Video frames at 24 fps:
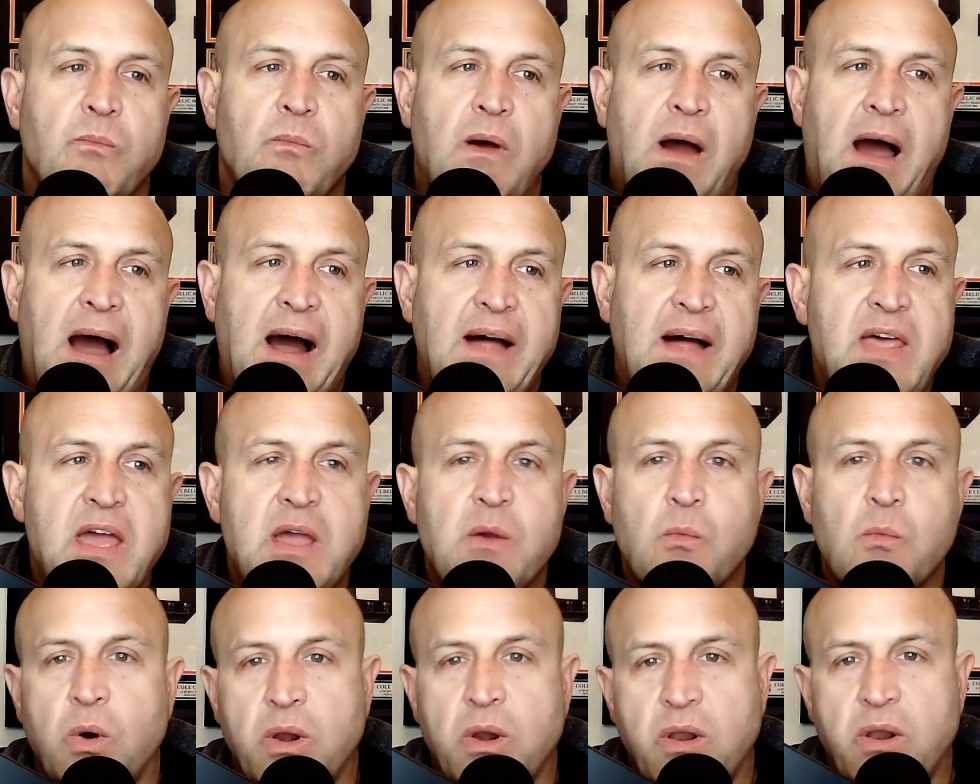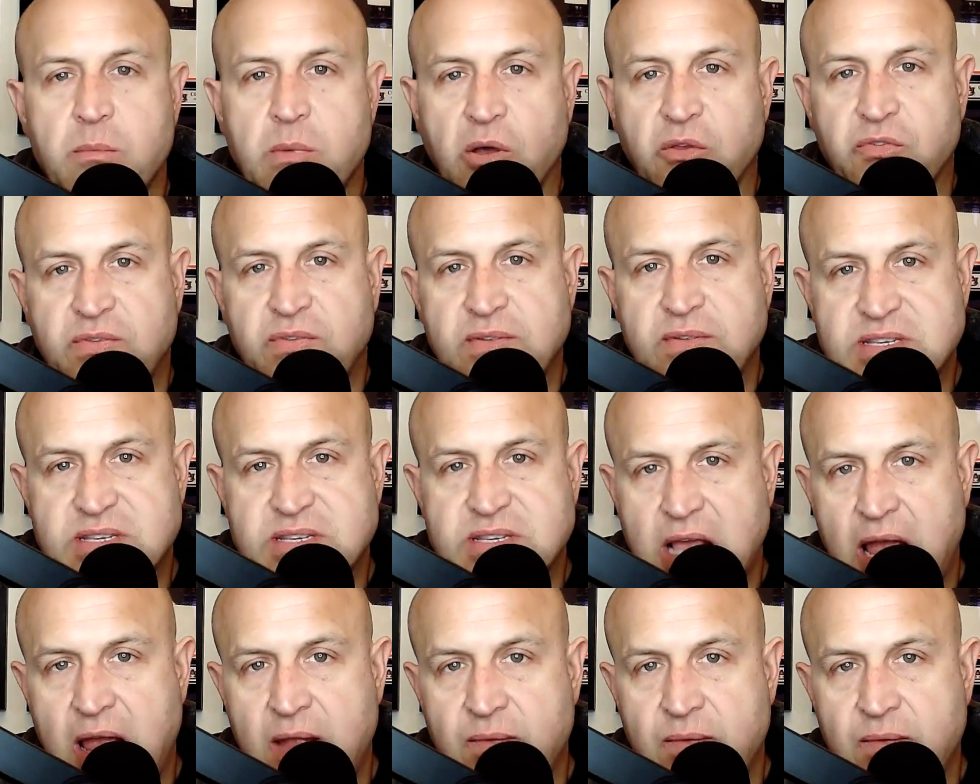I think one of the most
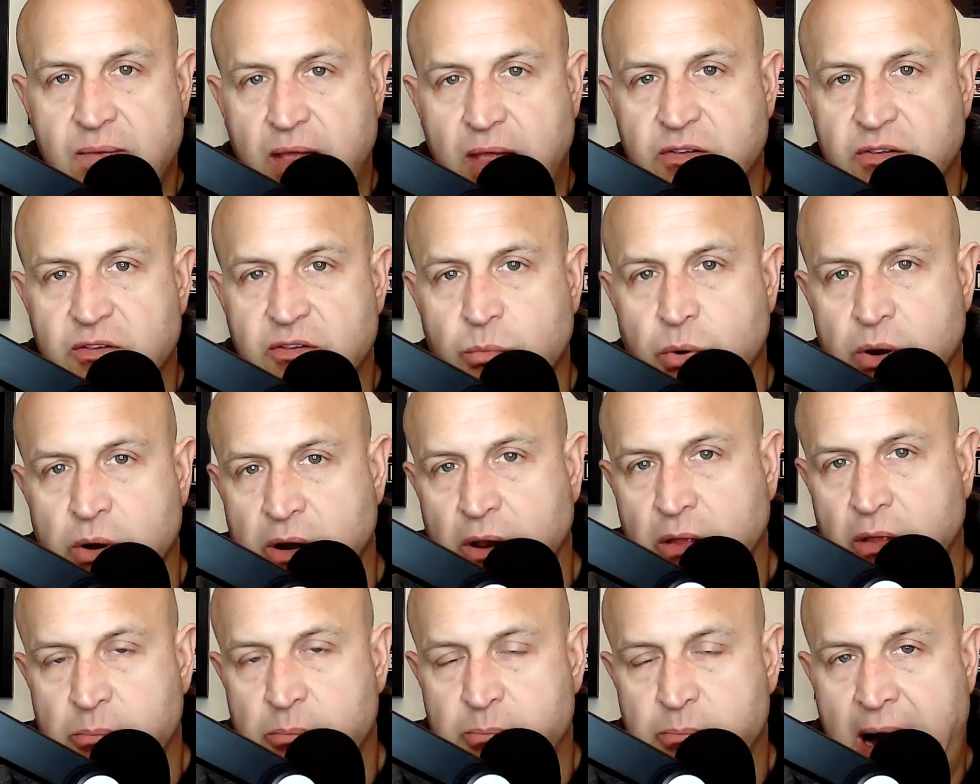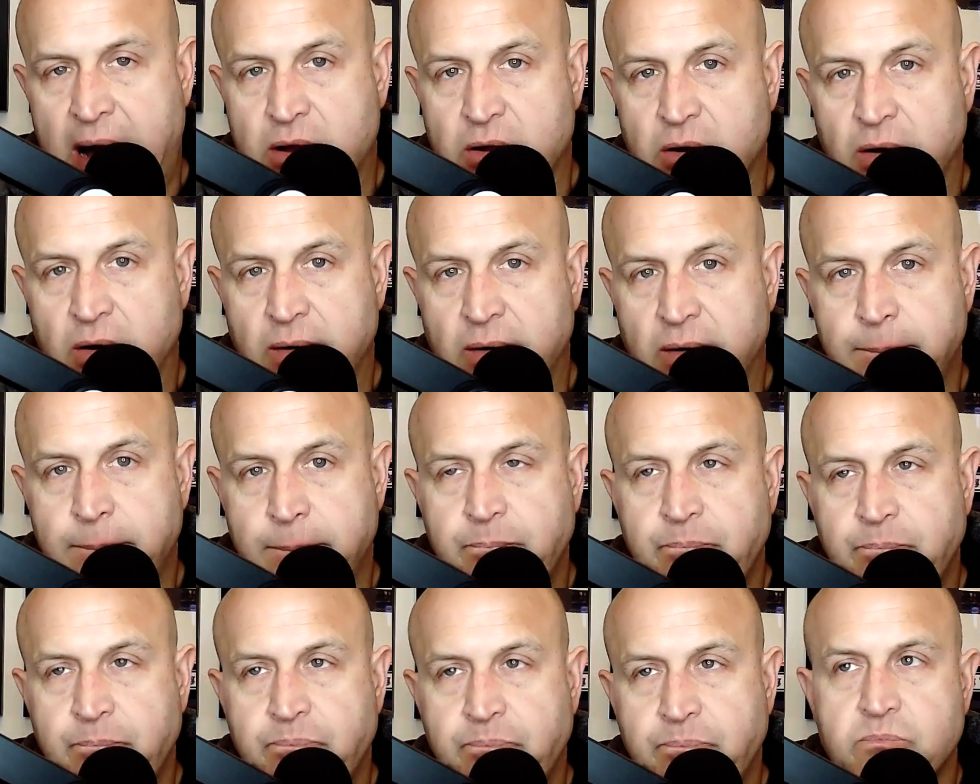insane things that we're going to look back on
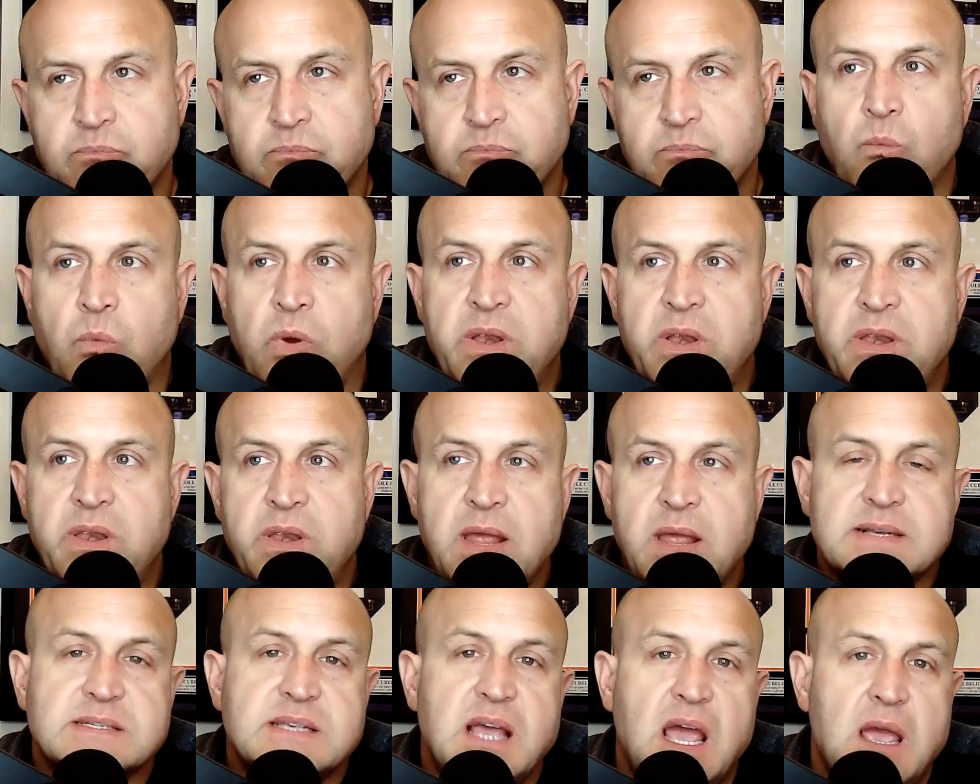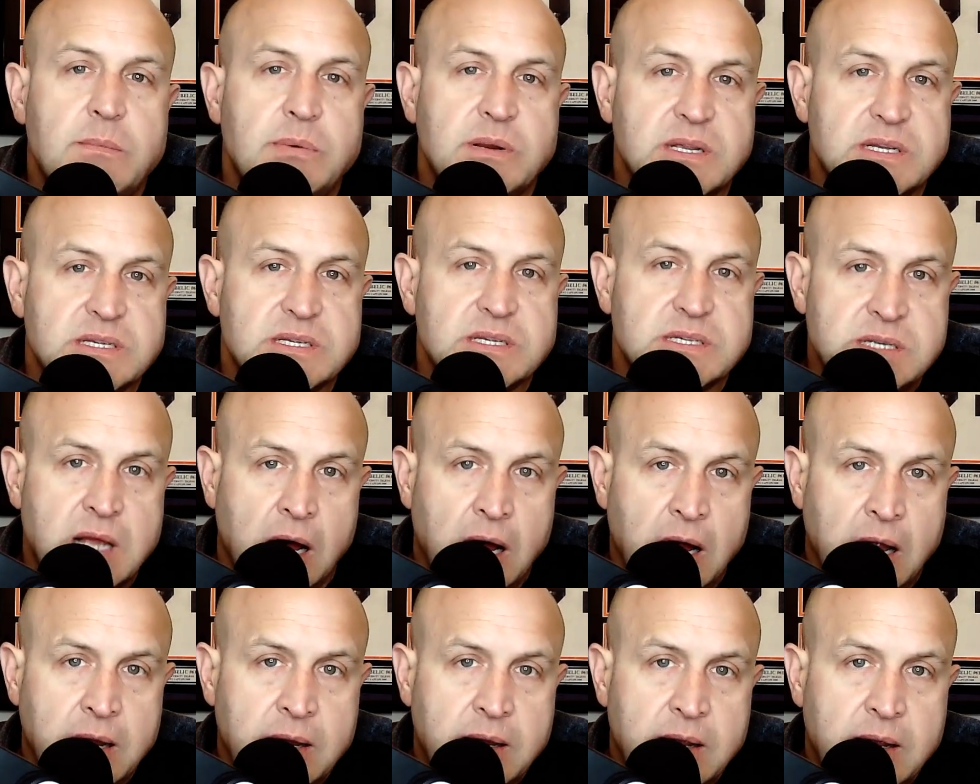when Nick Saban is
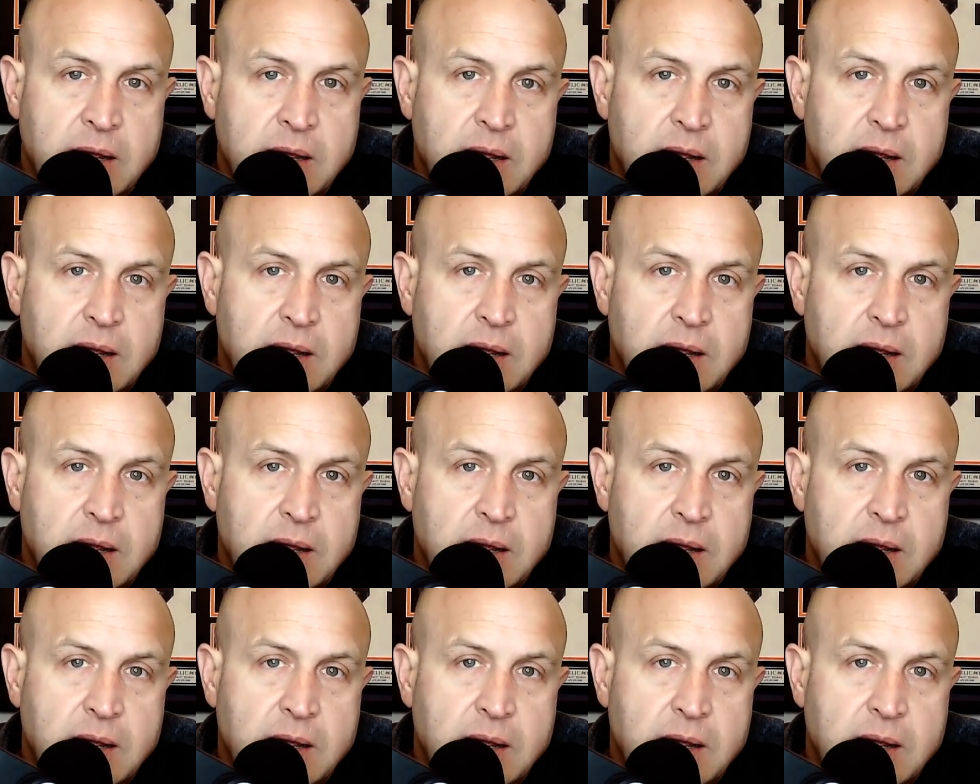done